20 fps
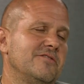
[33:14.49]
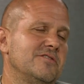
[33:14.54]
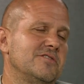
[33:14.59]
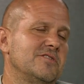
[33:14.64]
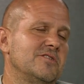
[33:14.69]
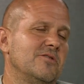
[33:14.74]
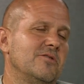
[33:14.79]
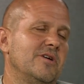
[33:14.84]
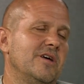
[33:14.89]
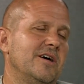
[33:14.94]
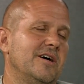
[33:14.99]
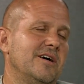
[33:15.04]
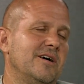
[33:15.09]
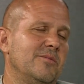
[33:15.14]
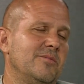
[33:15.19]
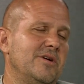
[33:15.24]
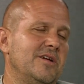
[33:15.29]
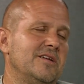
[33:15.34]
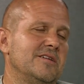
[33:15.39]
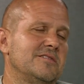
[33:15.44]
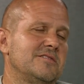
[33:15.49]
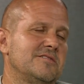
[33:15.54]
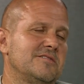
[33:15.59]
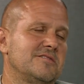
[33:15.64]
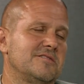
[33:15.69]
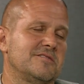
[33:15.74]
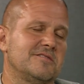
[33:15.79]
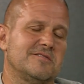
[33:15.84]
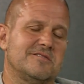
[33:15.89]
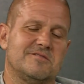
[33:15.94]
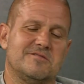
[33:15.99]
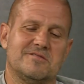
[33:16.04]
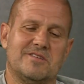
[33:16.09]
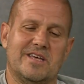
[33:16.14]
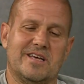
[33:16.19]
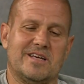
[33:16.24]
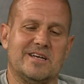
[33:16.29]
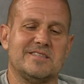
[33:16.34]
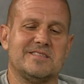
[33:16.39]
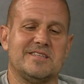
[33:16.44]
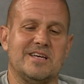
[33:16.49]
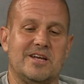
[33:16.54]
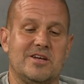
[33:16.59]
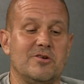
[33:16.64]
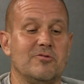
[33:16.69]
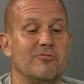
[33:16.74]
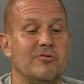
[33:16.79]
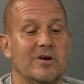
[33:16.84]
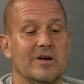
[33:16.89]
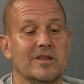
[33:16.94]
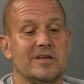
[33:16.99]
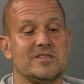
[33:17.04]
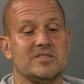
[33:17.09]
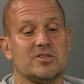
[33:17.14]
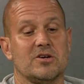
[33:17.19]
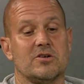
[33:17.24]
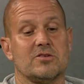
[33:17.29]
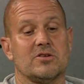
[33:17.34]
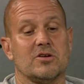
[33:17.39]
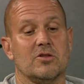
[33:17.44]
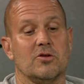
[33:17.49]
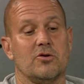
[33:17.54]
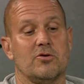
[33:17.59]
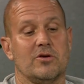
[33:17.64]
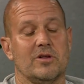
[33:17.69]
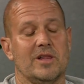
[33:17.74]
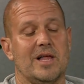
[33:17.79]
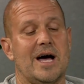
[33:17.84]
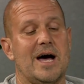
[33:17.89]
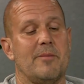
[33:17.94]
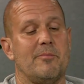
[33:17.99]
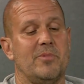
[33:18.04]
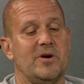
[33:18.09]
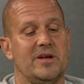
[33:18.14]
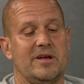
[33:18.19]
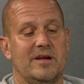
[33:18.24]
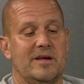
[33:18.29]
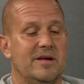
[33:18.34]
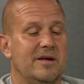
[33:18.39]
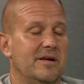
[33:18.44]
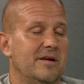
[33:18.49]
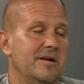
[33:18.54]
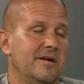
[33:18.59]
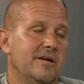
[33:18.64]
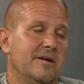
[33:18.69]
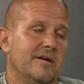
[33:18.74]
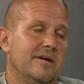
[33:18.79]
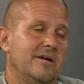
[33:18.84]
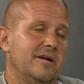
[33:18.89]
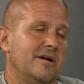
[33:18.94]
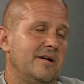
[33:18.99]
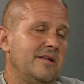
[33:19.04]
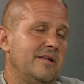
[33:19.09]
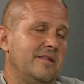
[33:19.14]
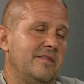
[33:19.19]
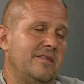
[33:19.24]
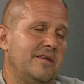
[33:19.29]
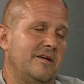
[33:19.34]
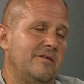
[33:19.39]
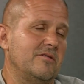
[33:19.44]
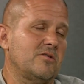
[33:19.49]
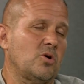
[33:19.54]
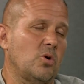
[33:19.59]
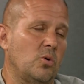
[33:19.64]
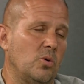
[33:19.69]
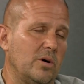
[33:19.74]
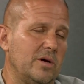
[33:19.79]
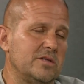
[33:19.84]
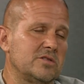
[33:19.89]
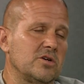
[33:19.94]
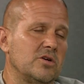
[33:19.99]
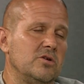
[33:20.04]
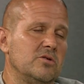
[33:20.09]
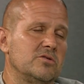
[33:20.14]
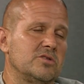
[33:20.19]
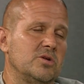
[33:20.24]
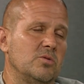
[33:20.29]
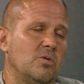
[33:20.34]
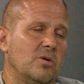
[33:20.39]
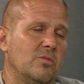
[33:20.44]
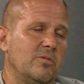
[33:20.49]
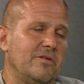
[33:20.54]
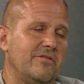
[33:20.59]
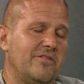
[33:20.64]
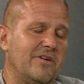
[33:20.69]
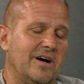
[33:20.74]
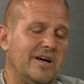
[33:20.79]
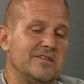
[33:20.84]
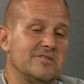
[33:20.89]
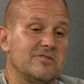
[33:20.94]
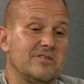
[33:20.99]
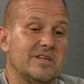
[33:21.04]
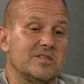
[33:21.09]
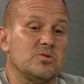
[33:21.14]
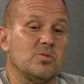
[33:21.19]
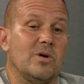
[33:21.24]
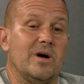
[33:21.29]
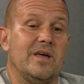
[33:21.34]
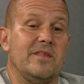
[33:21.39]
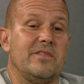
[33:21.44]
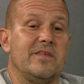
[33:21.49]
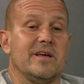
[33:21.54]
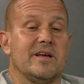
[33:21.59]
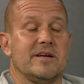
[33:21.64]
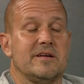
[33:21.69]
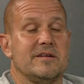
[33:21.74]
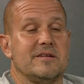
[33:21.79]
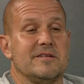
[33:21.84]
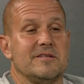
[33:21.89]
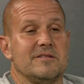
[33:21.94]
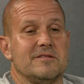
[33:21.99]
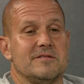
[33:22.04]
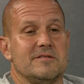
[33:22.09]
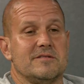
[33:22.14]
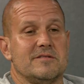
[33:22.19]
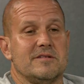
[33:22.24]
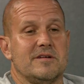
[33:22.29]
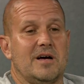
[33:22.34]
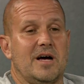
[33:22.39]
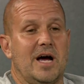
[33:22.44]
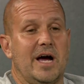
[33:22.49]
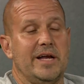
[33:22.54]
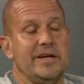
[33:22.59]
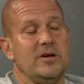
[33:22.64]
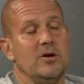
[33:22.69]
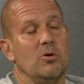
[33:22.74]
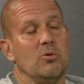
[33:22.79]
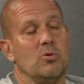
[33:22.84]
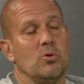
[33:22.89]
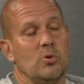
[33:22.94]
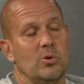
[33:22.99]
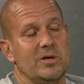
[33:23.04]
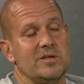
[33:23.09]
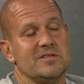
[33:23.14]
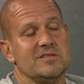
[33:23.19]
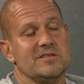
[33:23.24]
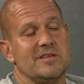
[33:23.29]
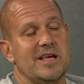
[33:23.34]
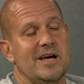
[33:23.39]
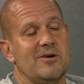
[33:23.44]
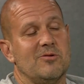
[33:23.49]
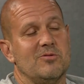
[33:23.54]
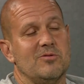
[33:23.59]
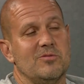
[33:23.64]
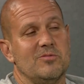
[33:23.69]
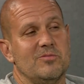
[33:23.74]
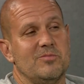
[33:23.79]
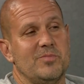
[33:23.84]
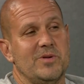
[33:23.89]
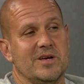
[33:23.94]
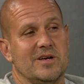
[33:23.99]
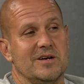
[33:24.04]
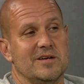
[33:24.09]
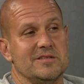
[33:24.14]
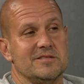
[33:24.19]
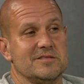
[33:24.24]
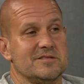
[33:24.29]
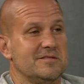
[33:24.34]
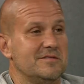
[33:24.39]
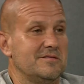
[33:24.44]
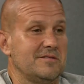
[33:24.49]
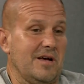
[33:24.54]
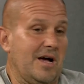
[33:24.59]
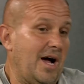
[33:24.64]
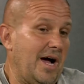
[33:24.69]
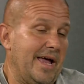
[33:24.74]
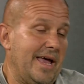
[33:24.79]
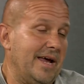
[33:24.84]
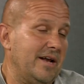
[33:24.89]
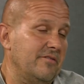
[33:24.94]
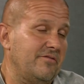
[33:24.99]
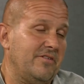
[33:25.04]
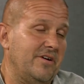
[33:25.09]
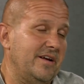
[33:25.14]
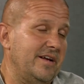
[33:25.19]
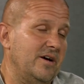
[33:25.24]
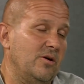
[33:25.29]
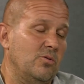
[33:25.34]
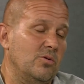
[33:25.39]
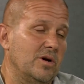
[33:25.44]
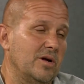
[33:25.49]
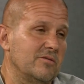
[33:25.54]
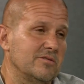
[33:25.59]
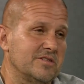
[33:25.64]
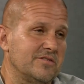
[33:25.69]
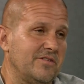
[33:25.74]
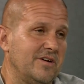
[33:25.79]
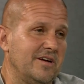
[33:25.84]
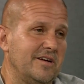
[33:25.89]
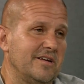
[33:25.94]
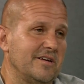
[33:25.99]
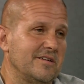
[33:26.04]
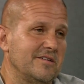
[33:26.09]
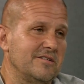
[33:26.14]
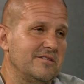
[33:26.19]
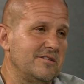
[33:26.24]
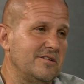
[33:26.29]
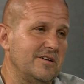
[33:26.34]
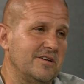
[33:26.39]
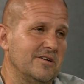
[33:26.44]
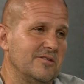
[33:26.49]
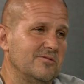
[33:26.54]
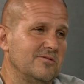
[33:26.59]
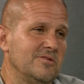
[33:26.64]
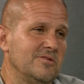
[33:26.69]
So, yeah, I mean, it's like I said, you really start to learn a lot. But uh, the coins are usually what we find. So that's why I think I know coins now because I had to find out what I was finding, you know.